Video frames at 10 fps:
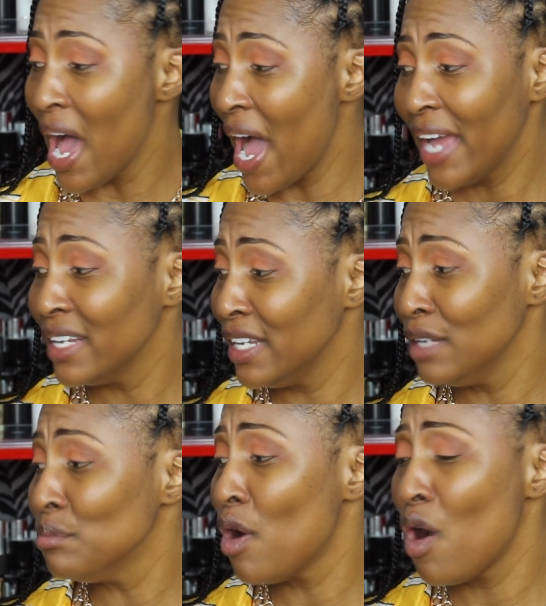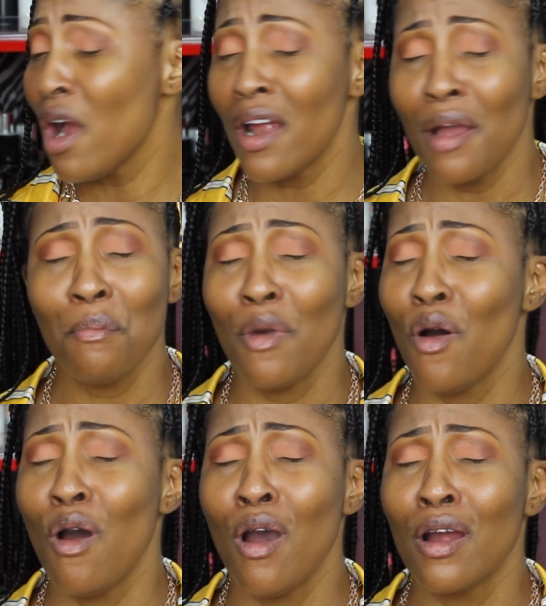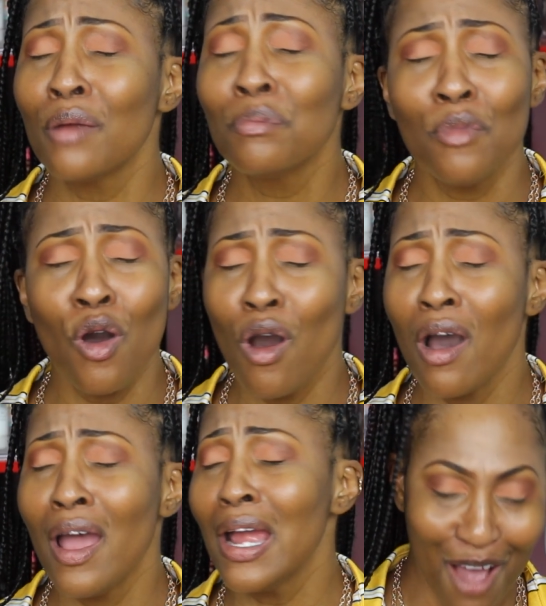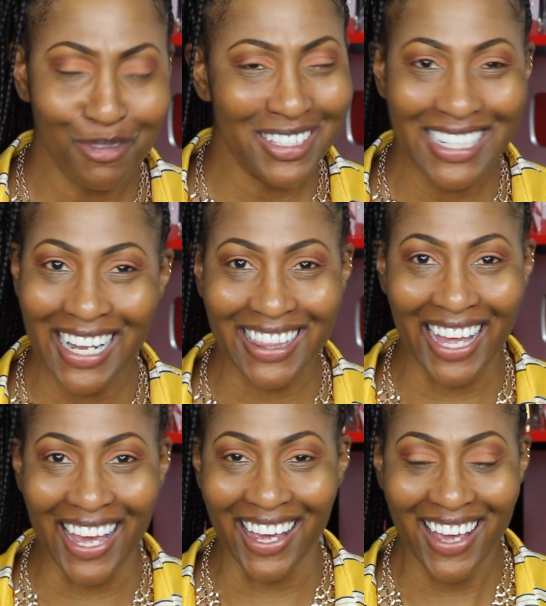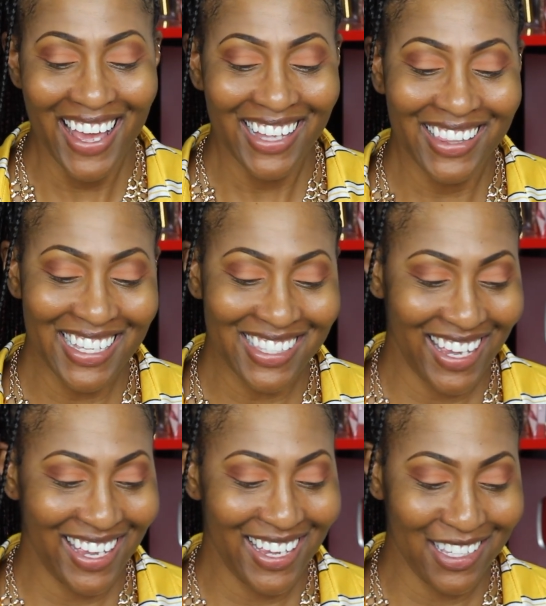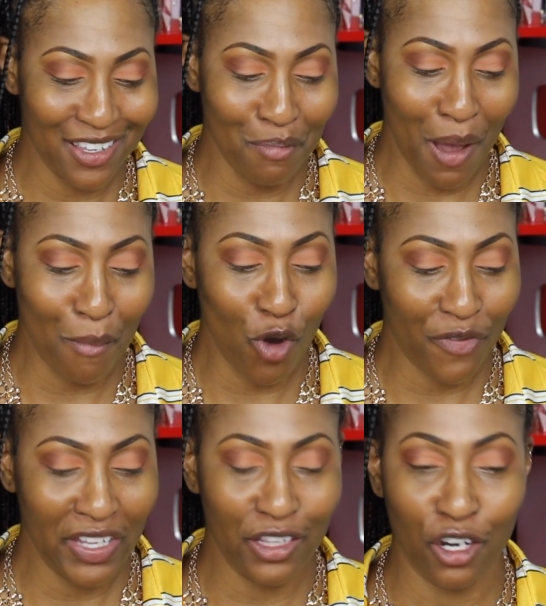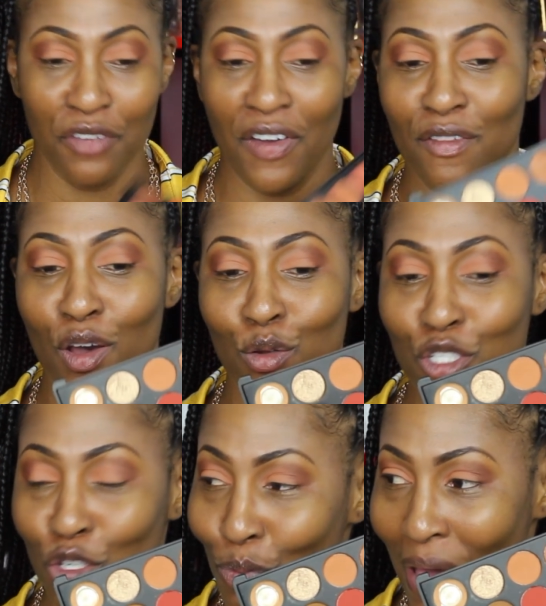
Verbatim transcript: I need more, more, more. I was in that thing. This is my Morphe 3502